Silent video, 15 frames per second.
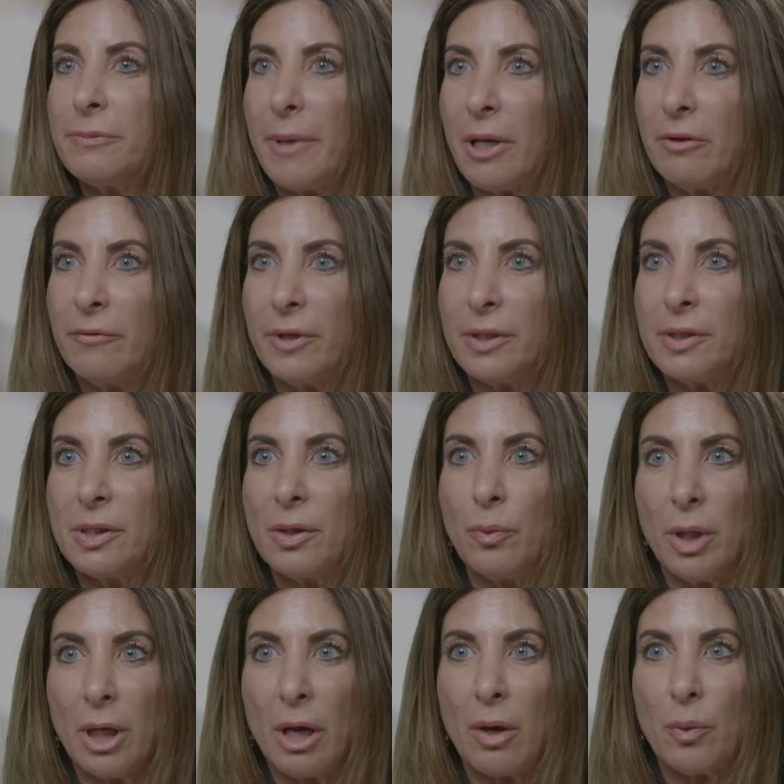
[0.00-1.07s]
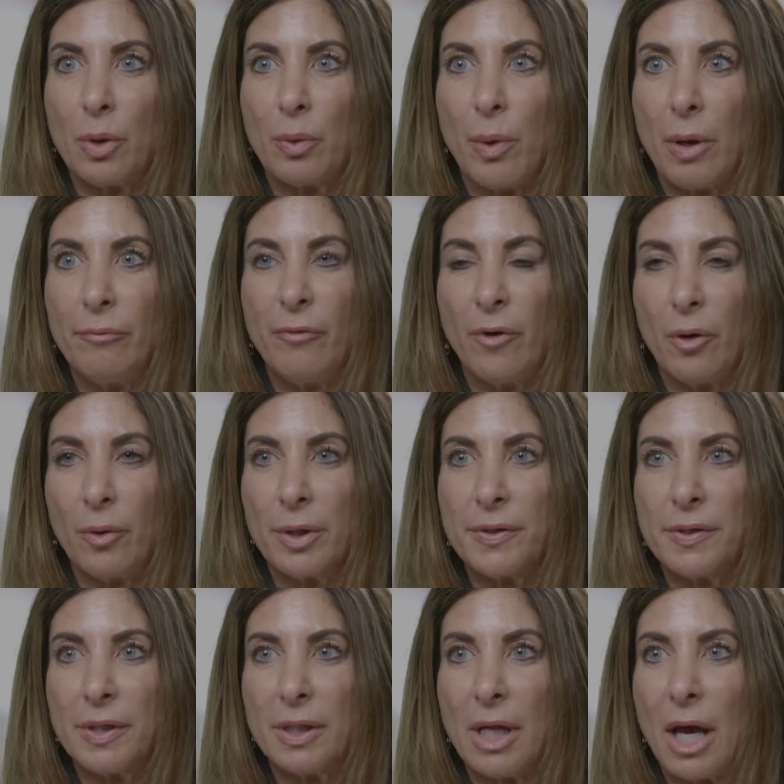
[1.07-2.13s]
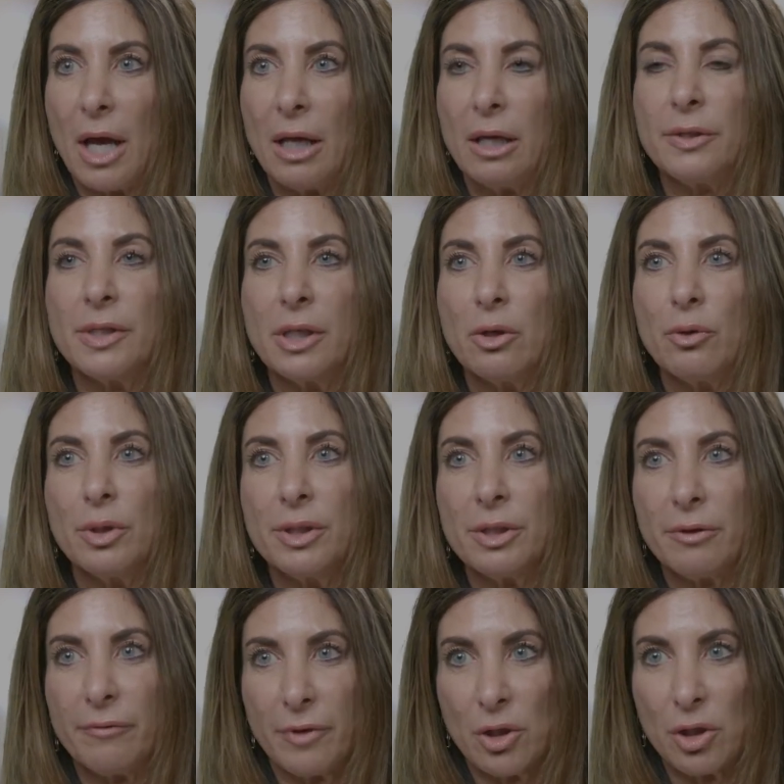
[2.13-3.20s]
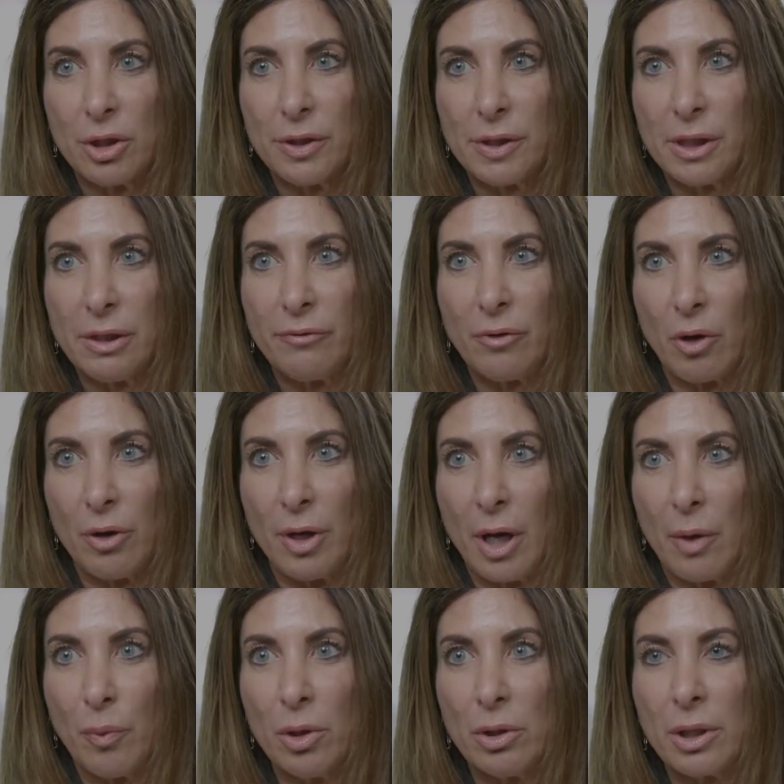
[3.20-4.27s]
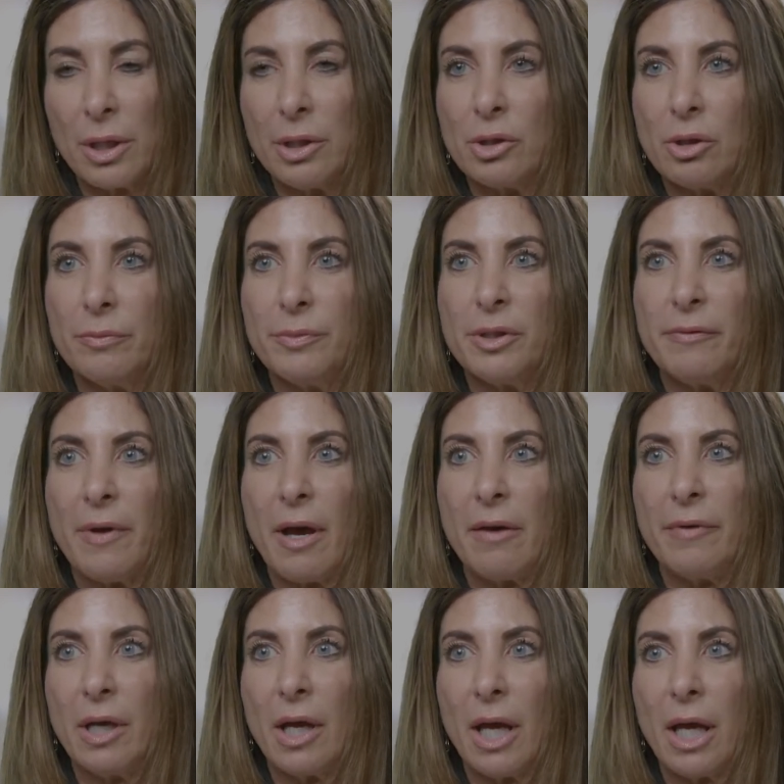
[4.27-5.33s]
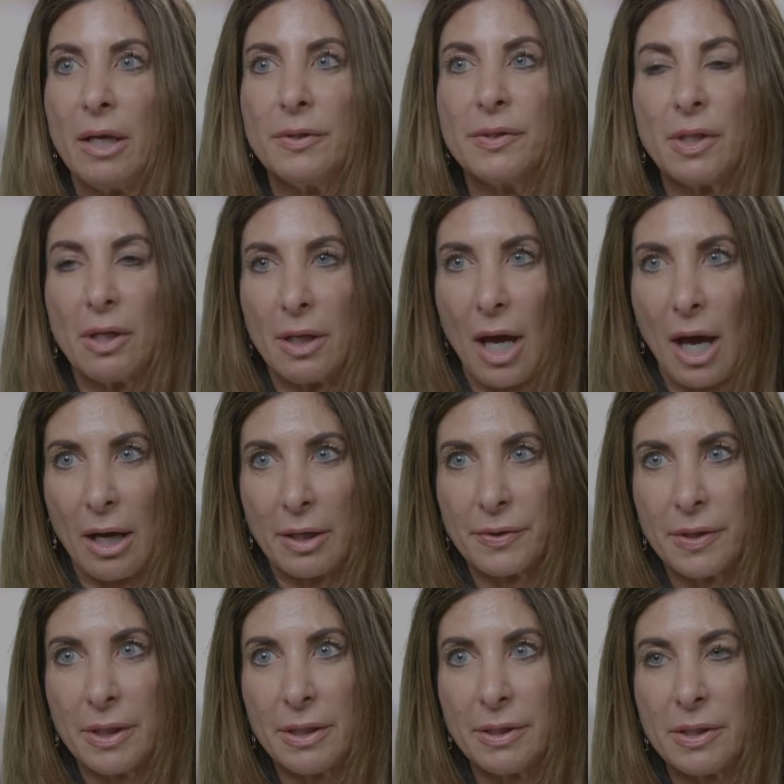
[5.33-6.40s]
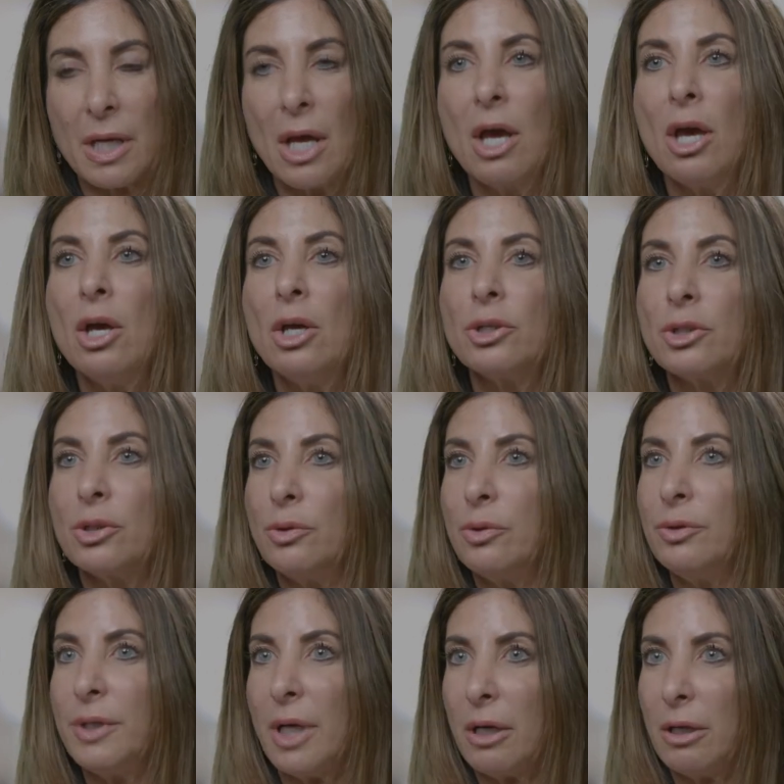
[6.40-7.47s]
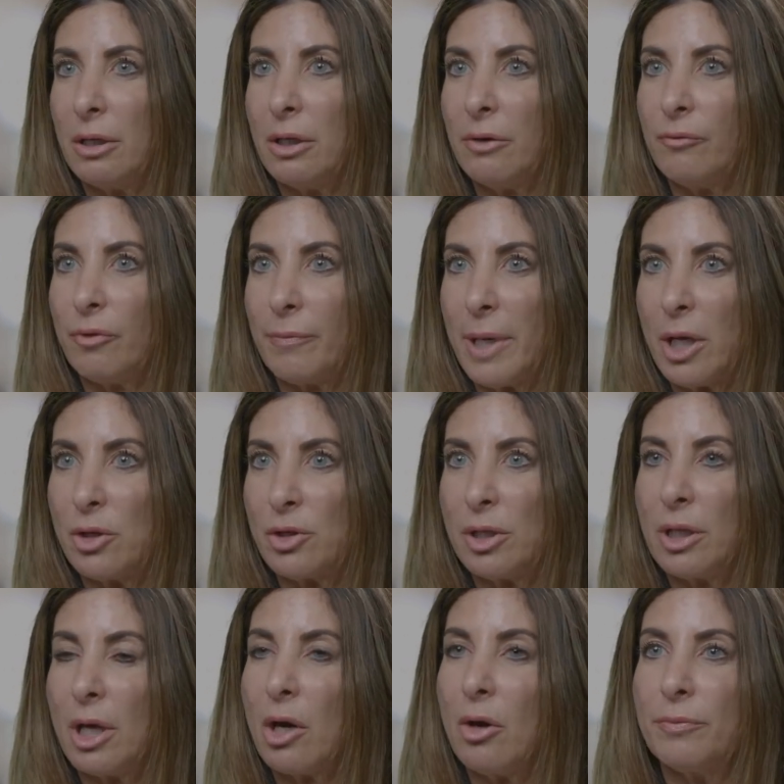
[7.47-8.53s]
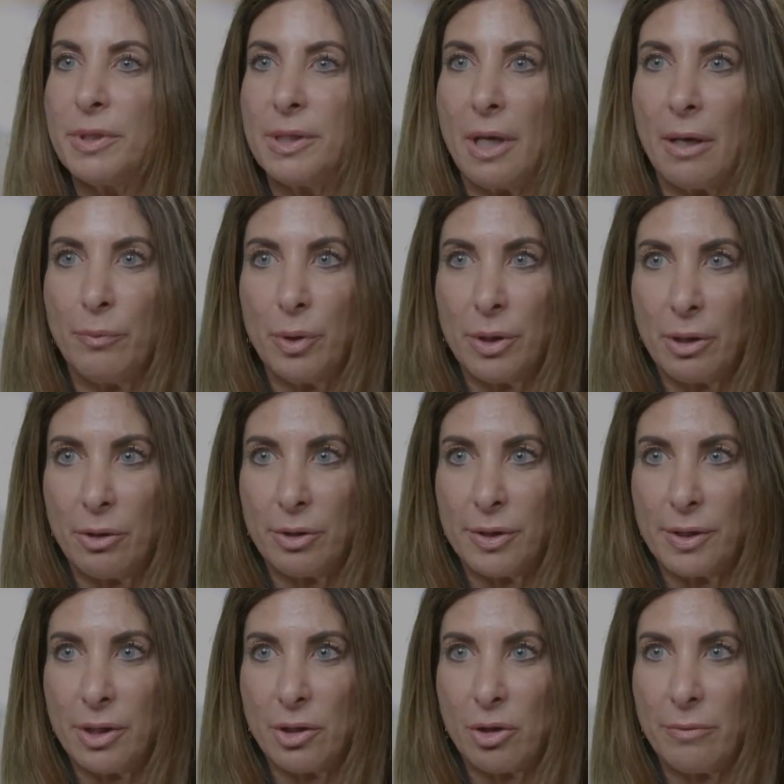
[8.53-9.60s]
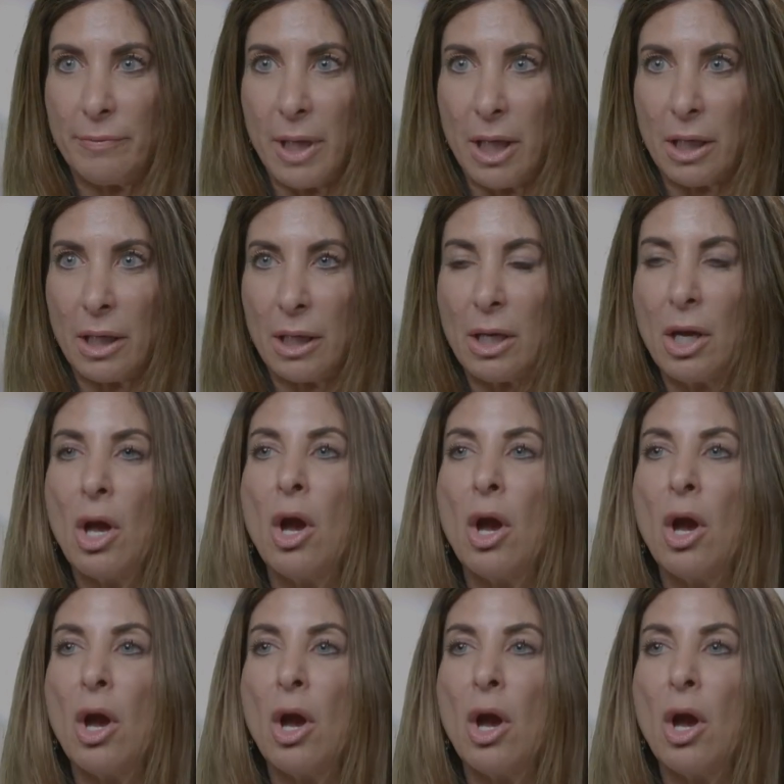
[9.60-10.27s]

benefits that we get with WebFOCUS today is increased efficiency for our network in terms of having hands-on access to data and information that helps them with their decision making.